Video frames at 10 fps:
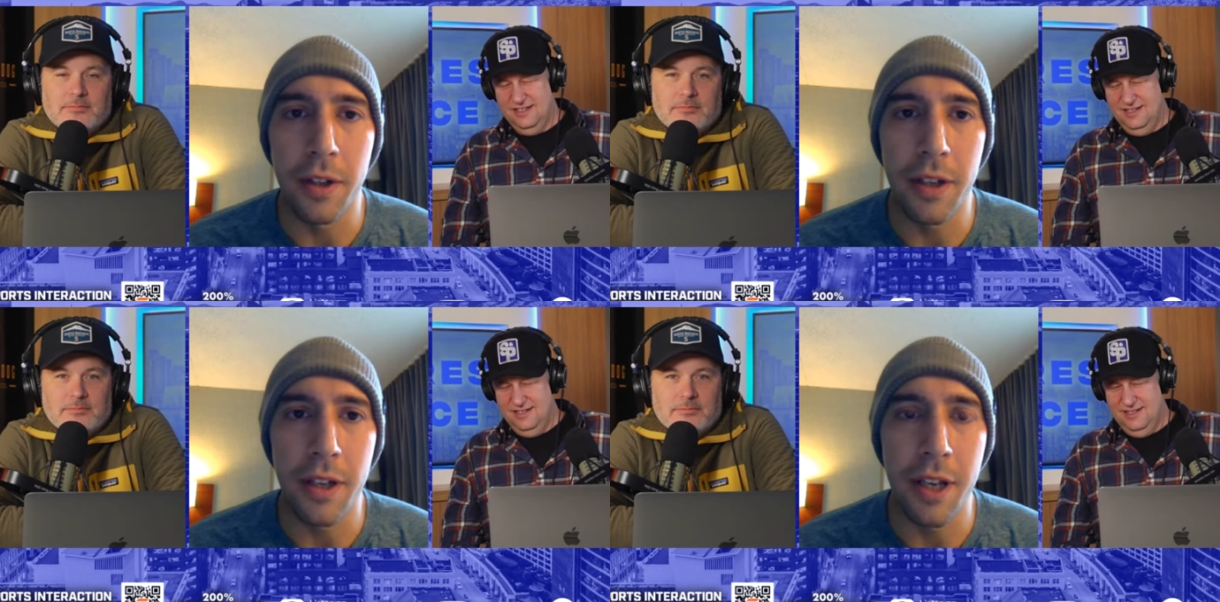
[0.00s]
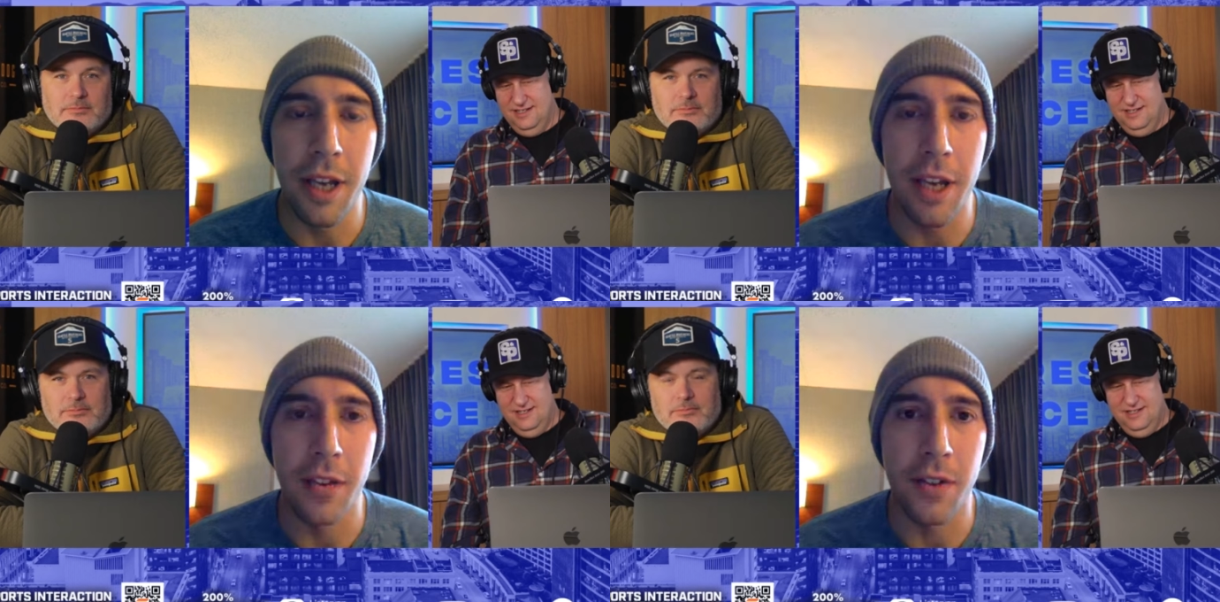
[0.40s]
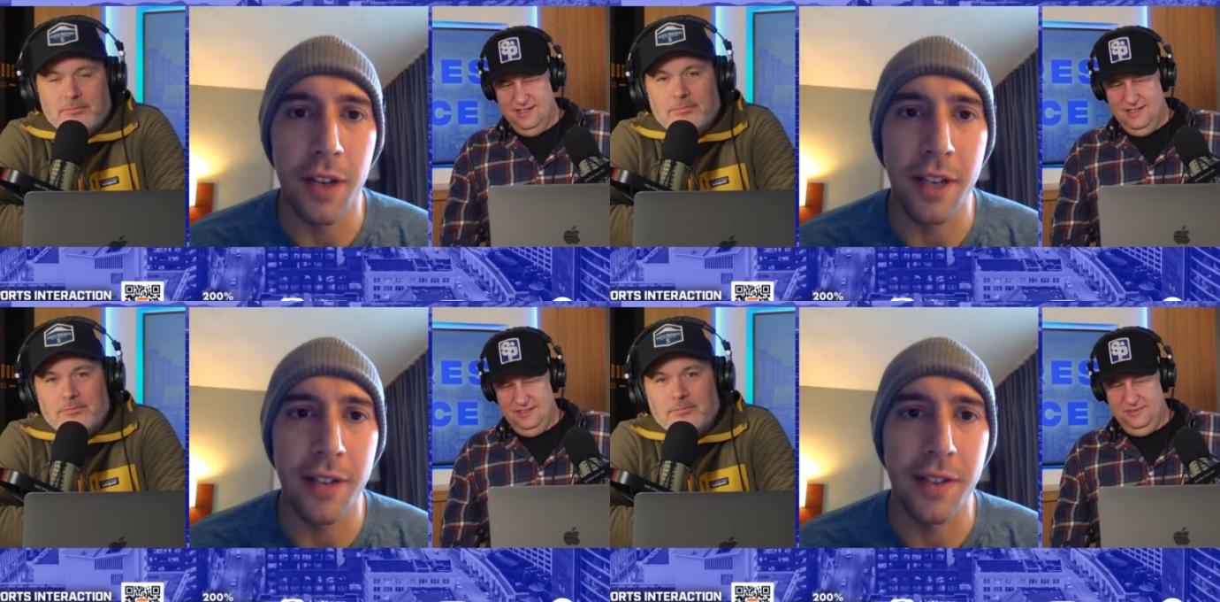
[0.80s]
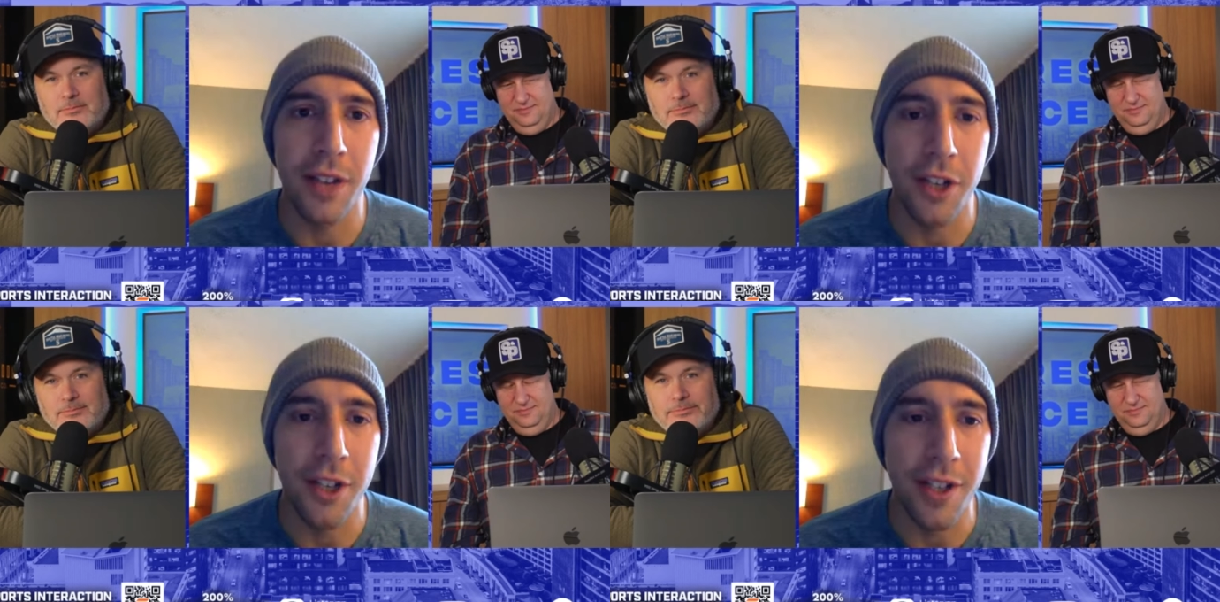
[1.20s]
Speaker 1: it's it's
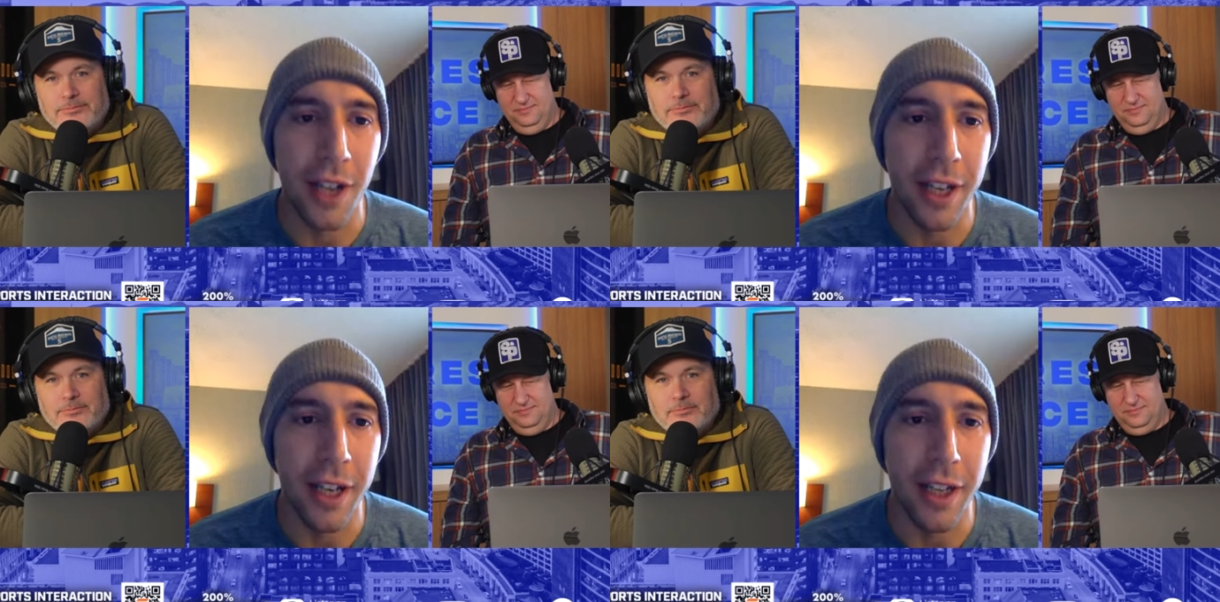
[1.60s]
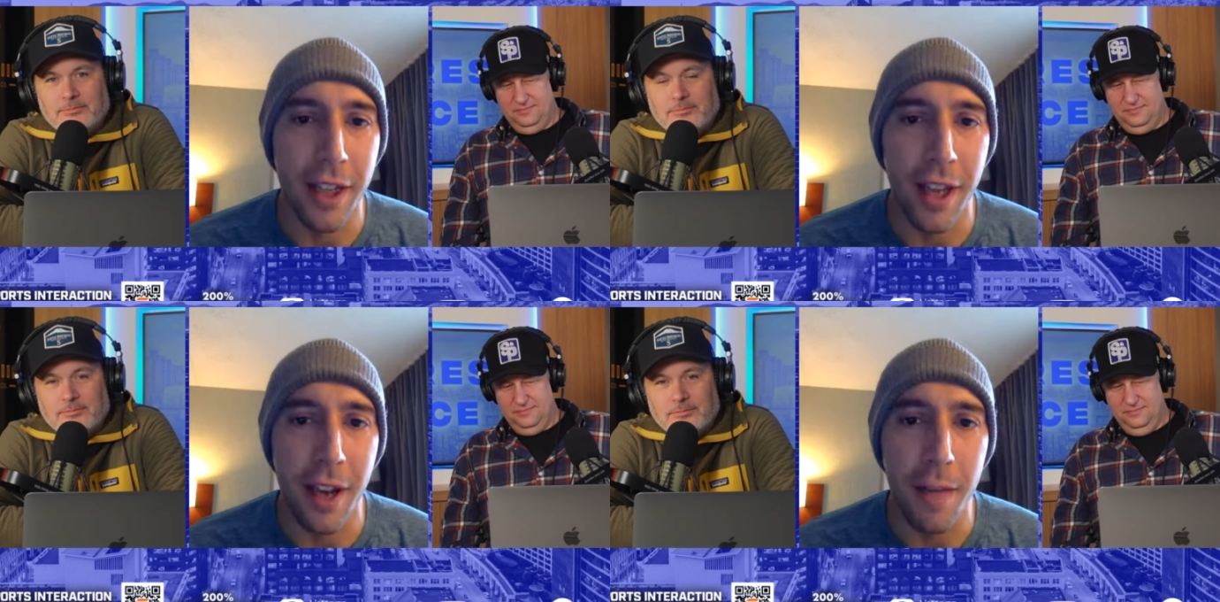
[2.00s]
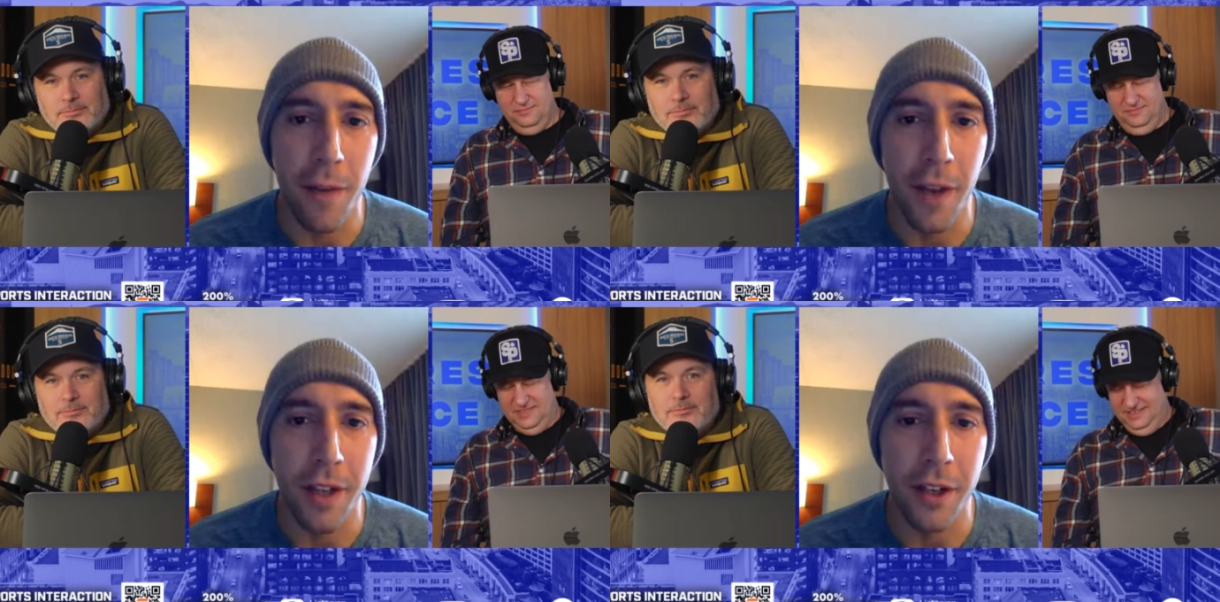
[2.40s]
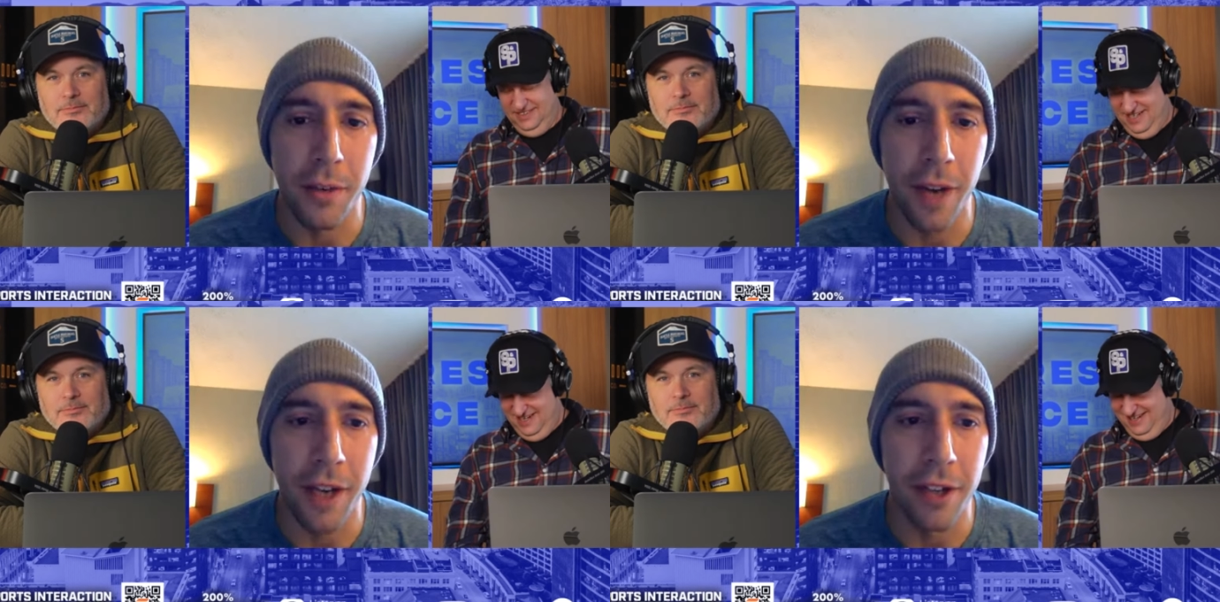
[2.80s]
such a delicate thing I find in
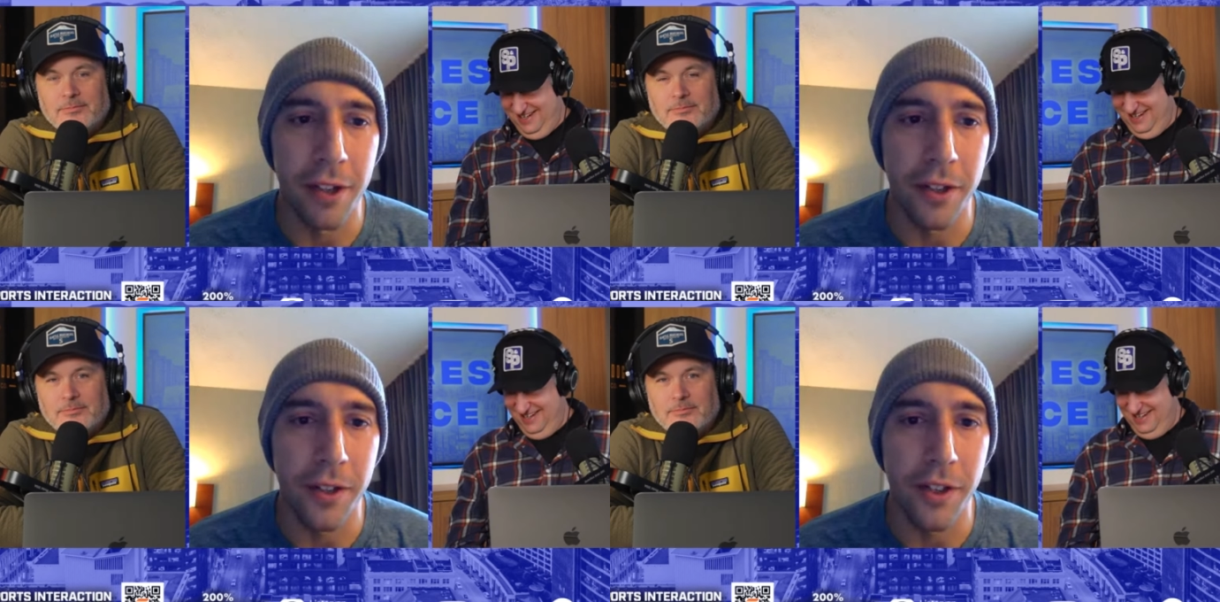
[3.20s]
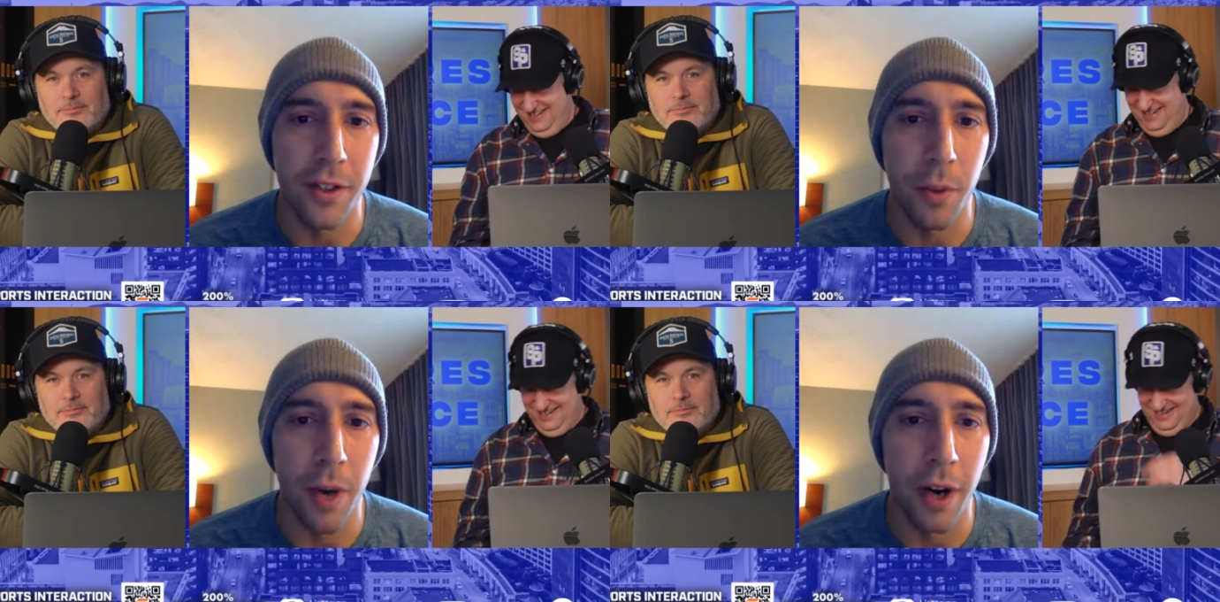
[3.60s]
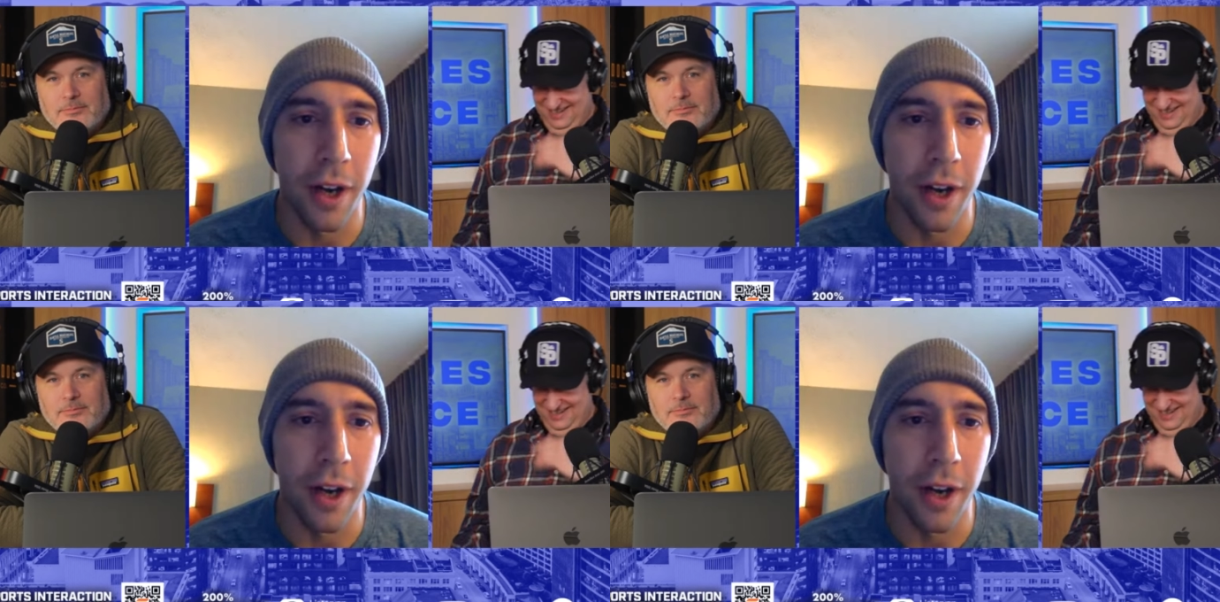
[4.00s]
a regular season